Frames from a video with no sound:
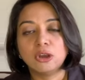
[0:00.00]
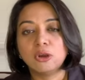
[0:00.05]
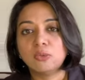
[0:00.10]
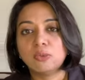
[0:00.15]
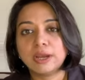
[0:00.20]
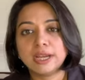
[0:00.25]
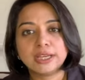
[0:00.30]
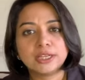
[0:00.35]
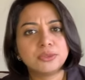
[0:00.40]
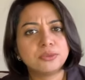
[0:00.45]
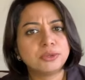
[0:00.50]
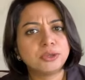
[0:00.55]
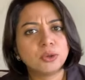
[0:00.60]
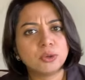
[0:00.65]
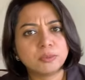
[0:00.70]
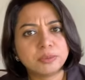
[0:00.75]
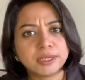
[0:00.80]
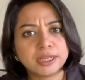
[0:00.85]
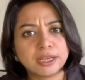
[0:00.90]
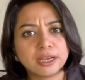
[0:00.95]
Why aren't we
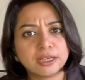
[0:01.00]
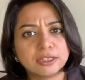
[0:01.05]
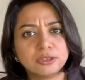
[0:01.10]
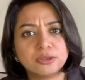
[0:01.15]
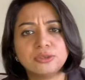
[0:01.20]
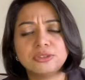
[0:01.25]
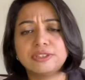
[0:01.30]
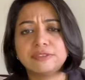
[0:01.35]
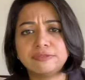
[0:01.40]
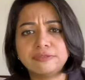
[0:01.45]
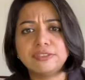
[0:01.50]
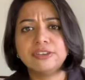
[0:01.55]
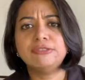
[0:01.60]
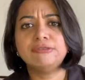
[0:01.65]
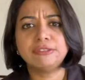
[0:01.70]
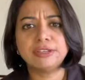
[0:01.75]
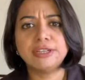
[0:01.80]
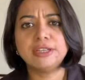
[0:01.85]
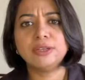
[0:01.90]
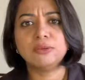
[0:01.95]
opening our doors, if we
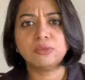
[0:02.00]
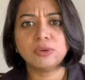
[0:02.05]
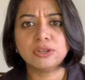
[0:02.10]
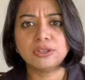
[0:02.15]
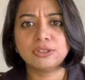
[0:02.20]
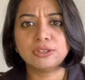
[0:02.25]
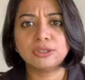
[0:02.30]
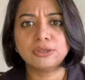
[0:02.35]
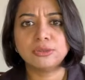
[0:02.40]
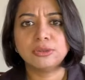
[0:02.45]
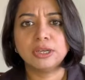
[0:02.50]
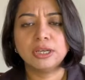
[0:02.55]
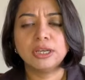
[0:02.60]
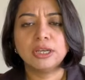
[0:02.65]
really want to